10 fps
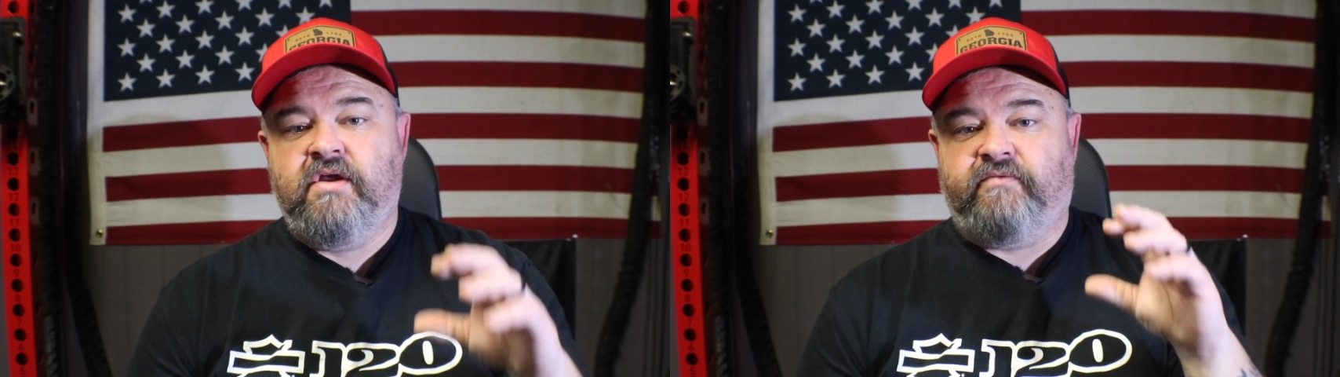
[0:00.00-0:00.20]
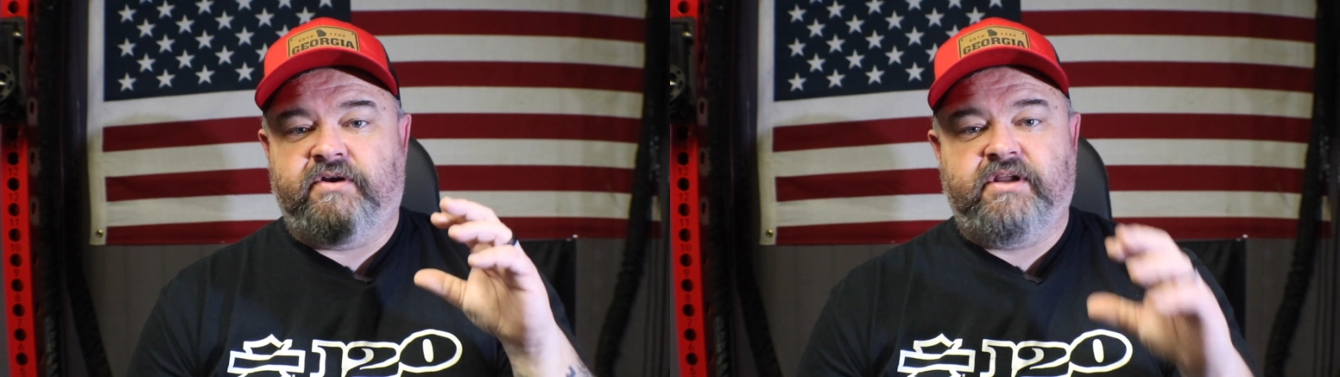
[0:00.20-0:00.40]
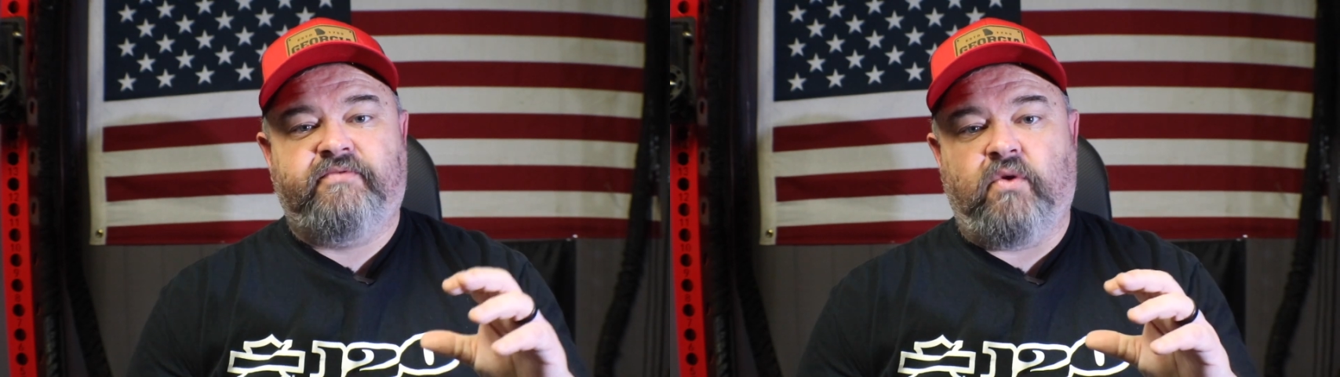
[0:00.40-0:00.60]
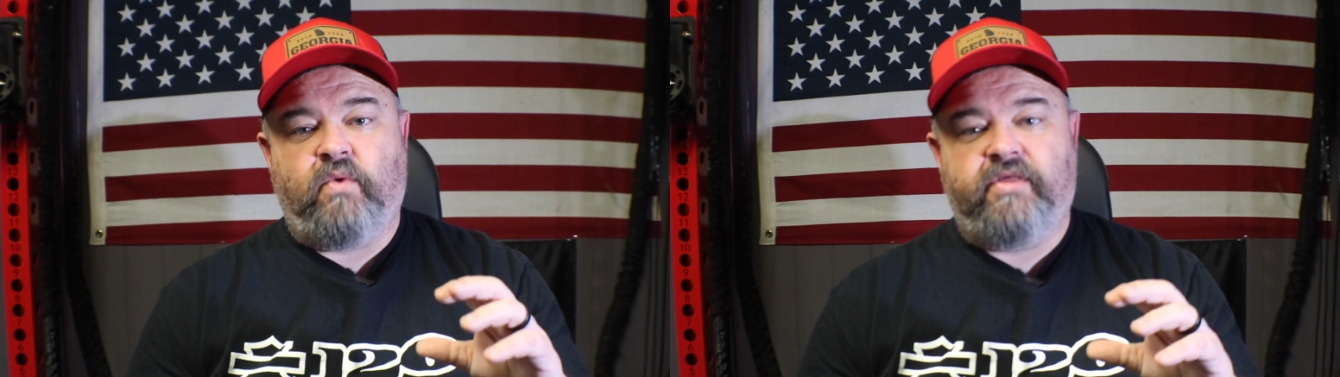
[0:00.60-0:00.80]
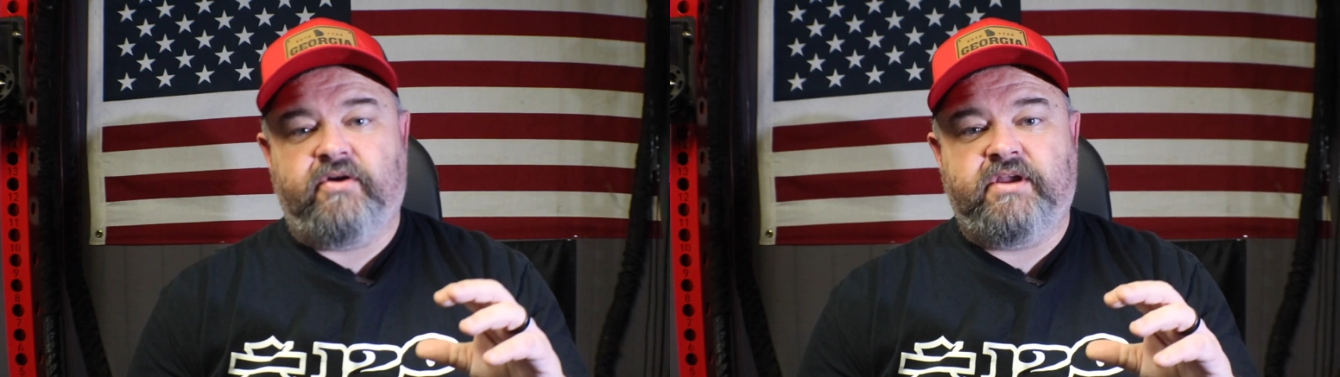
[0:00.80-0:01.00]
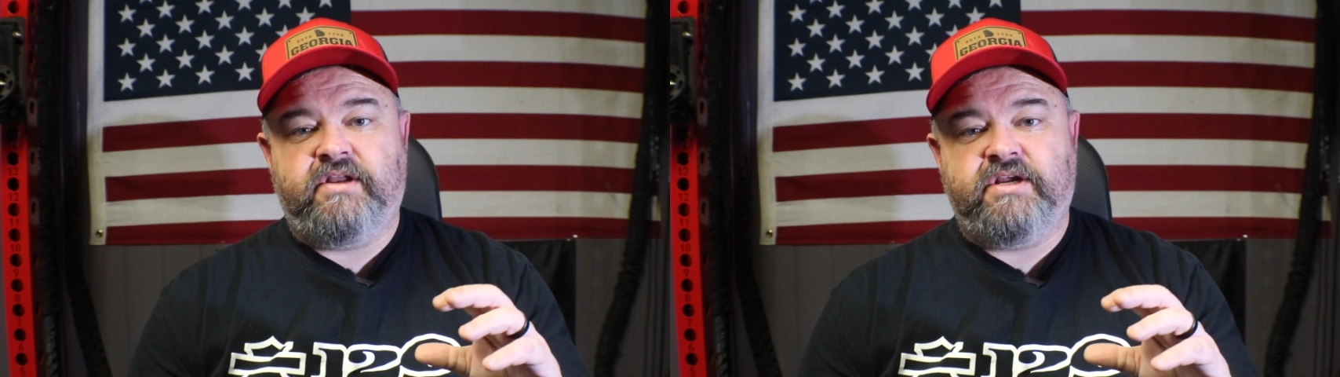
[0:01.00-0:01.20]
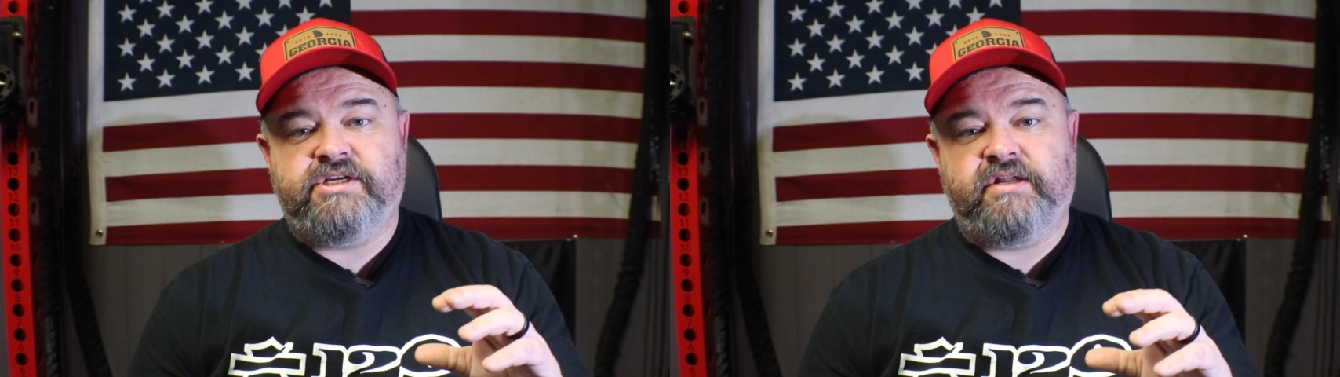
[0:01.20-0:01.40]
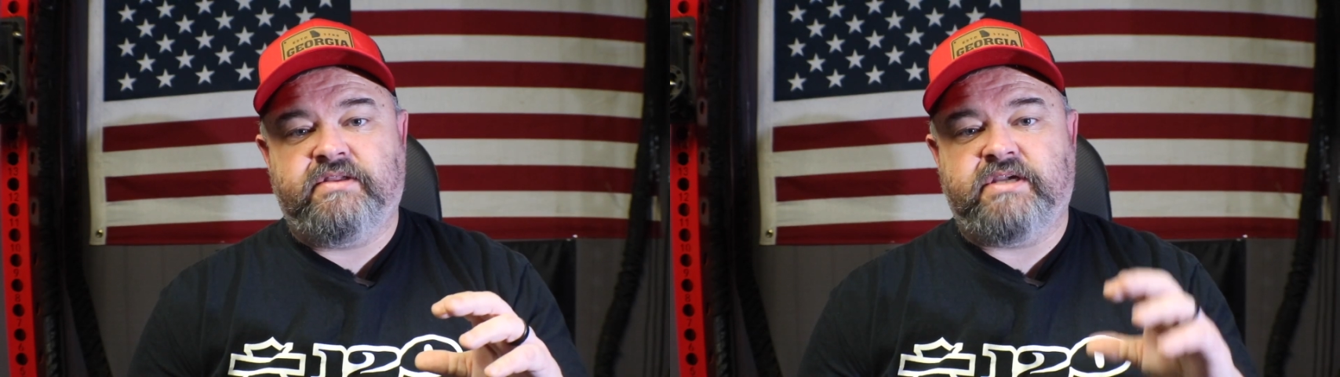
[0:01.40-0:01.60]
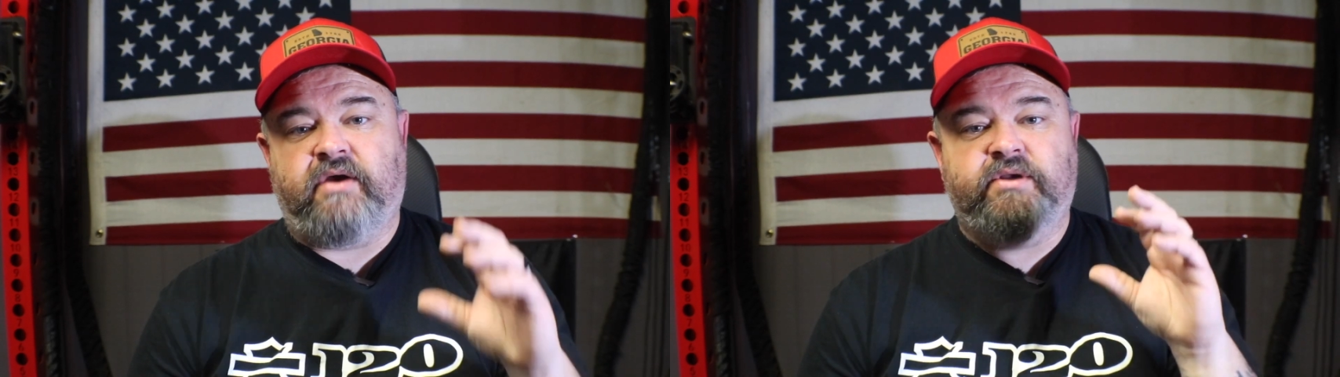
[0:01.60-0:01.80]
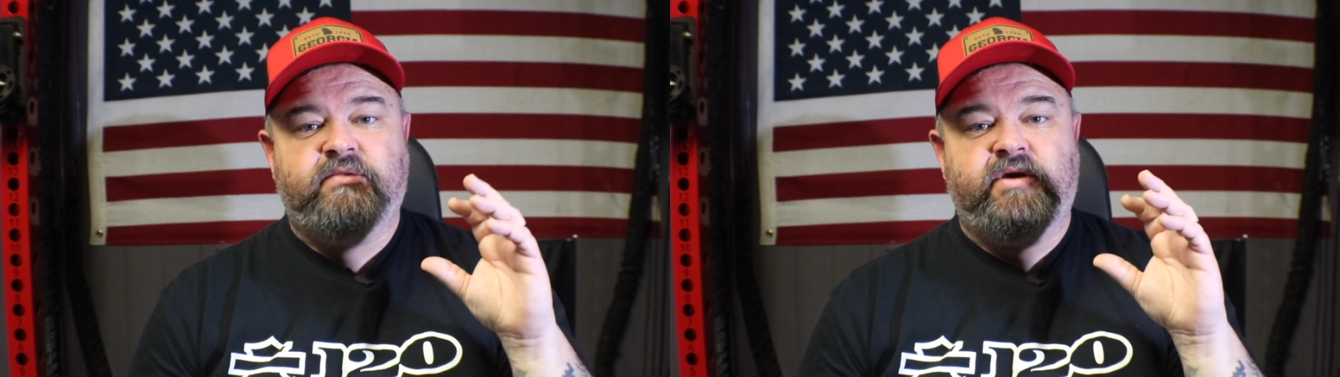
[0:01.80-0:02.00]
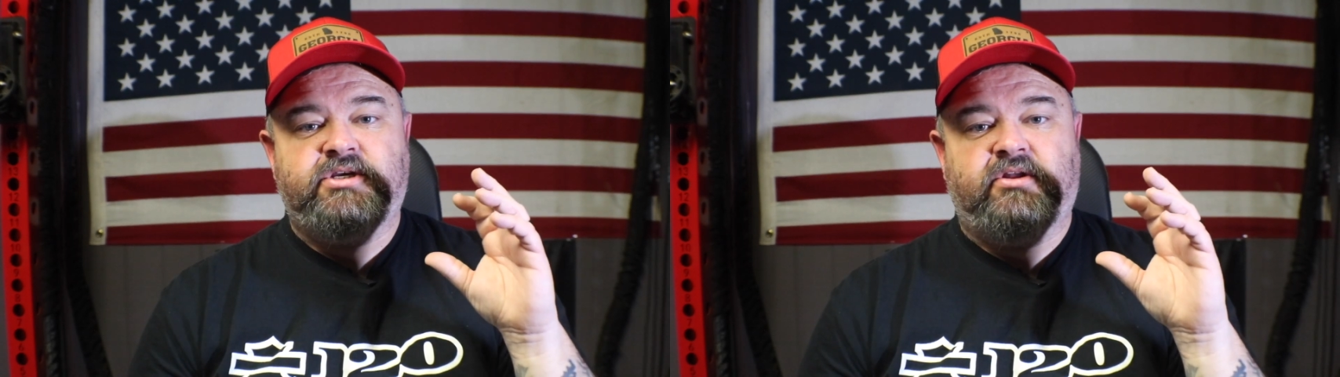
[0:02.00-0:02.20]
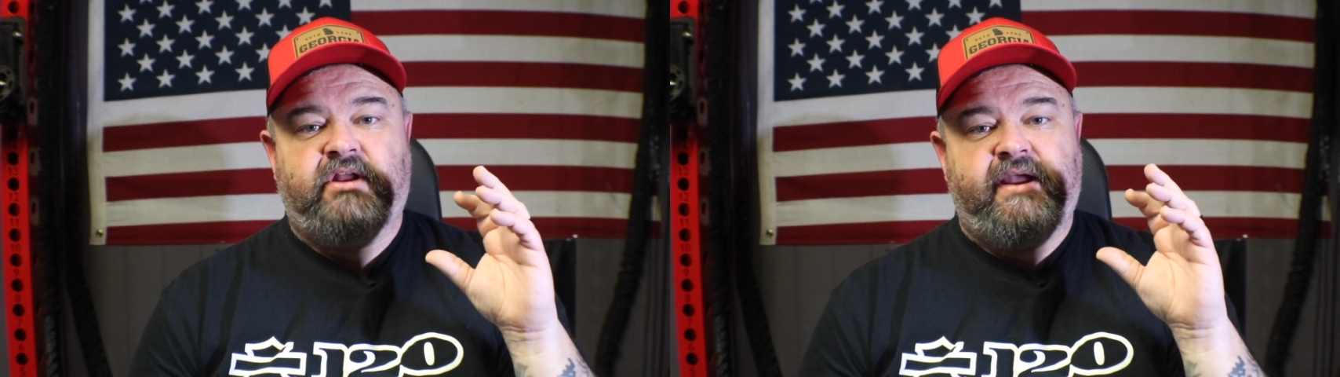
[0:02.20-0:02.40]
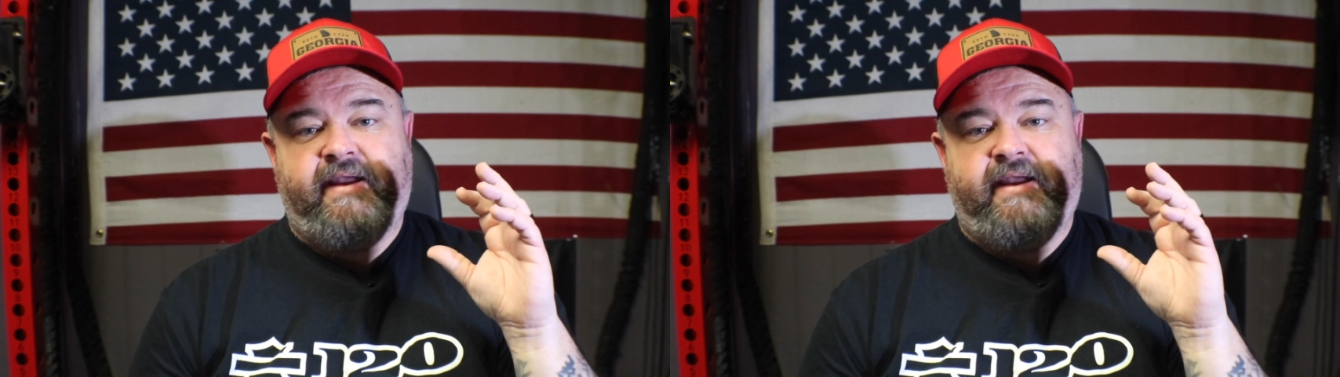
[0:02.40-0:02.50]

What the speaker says: for different weather conditions. I always make sure that I